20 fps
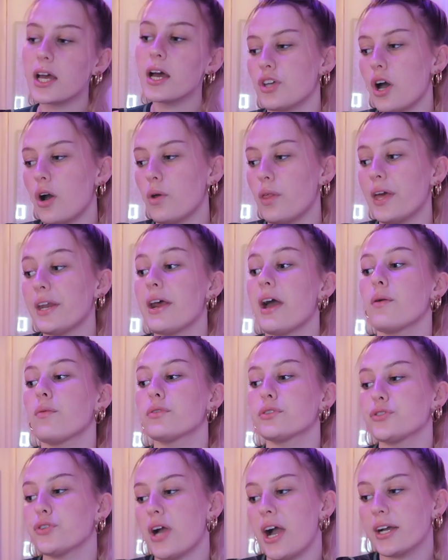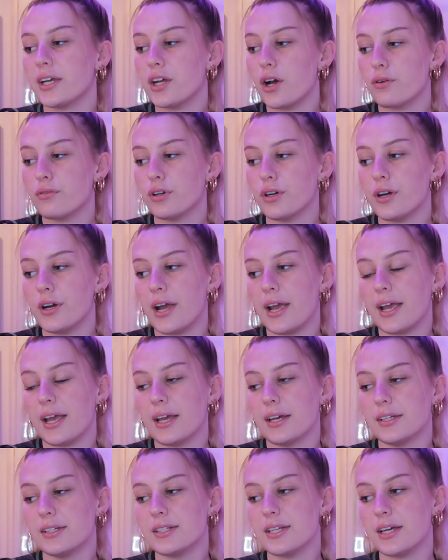So then I will drag it over
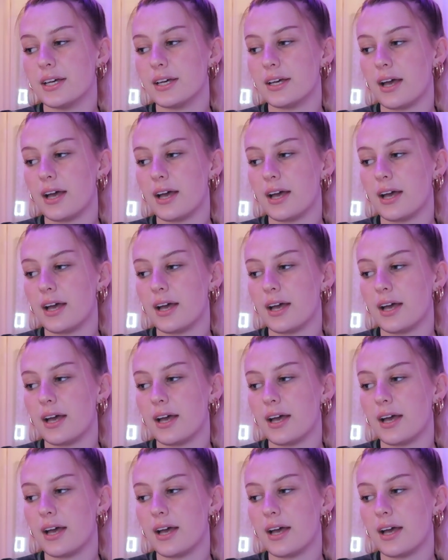and